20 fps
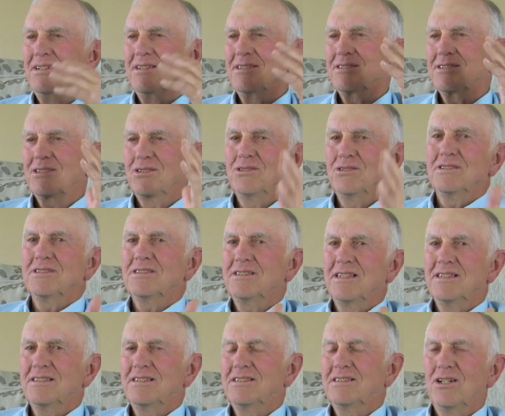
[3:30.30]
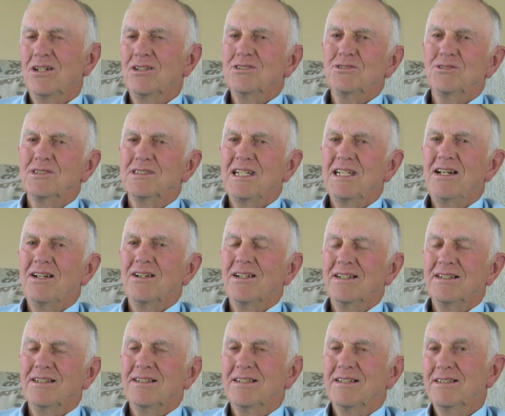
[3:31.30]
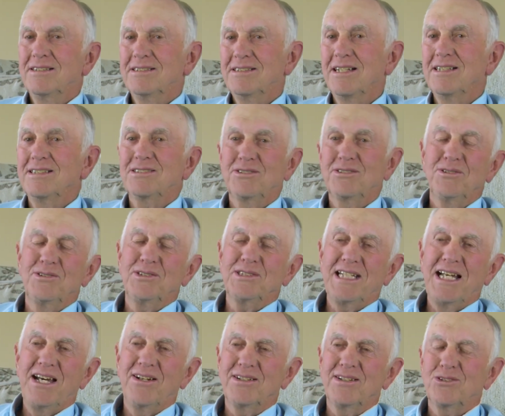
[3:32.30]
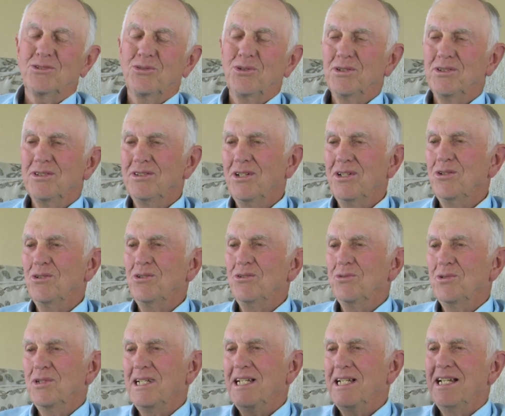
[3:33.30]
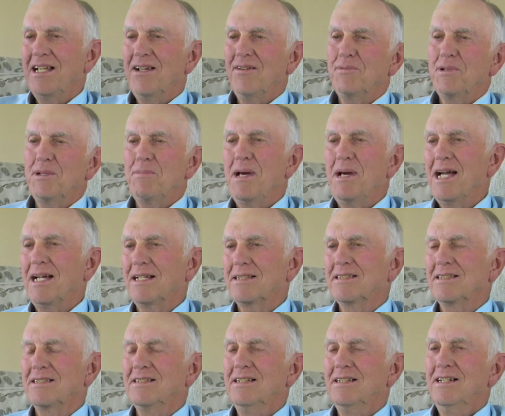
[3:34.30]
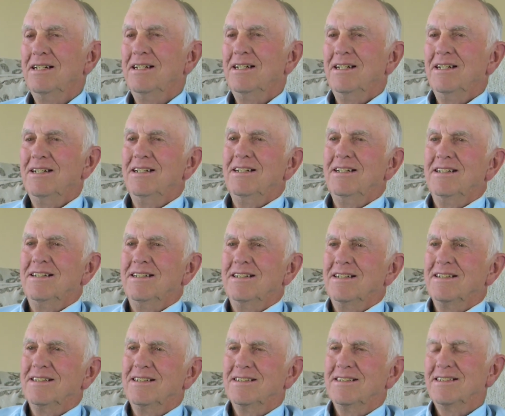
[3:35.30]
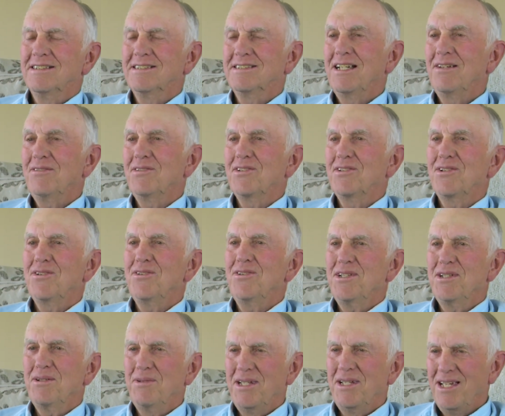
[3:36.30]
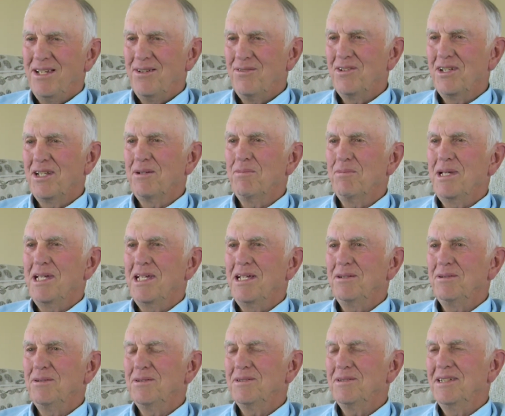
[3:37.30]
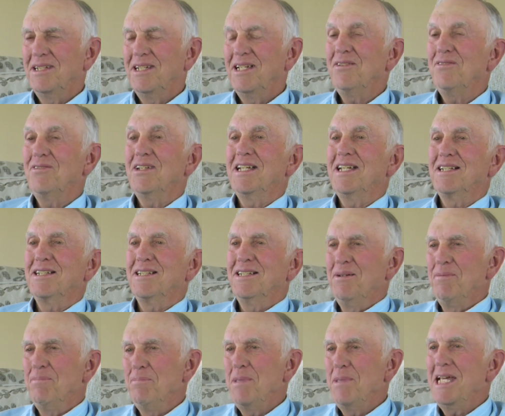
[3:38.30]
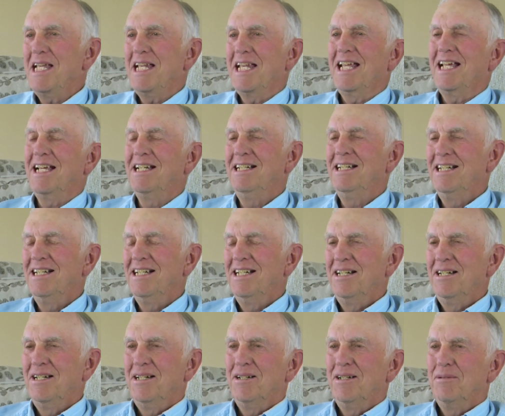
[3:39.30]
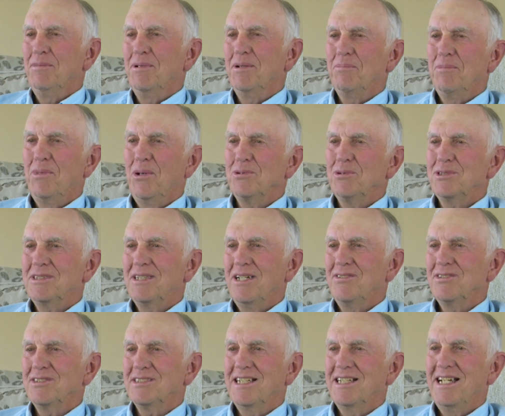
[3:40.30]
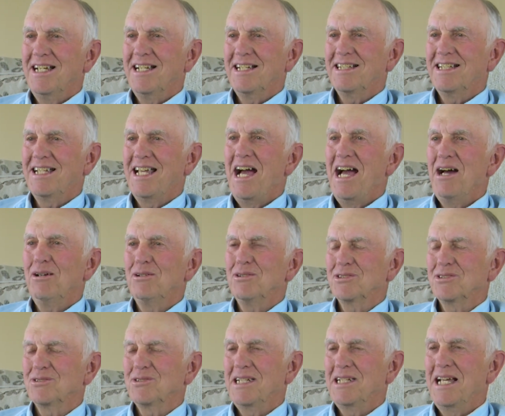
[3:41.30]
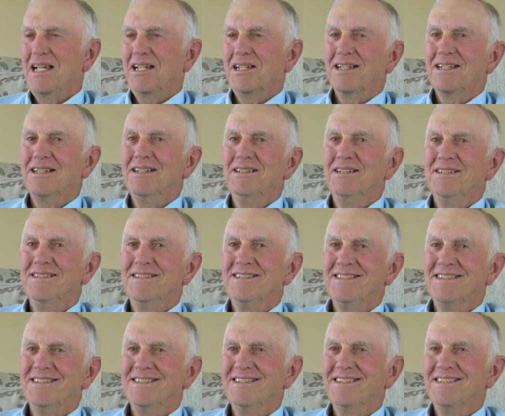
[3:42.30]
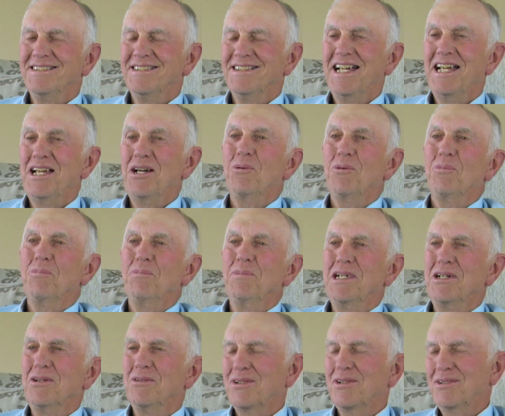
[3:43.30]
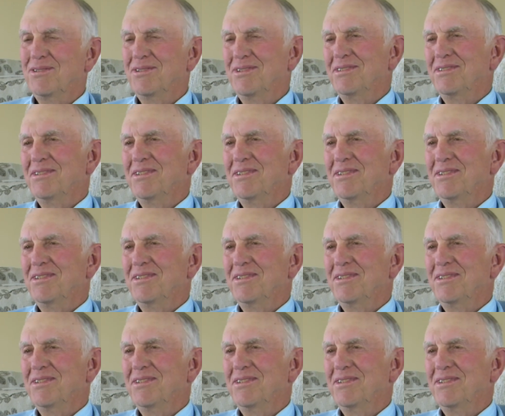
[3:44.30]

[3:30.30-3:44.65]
Sunday school was out at noon. We didn't have to be back to a 7:30 evening meeting, but most of us had cows we had to help milk.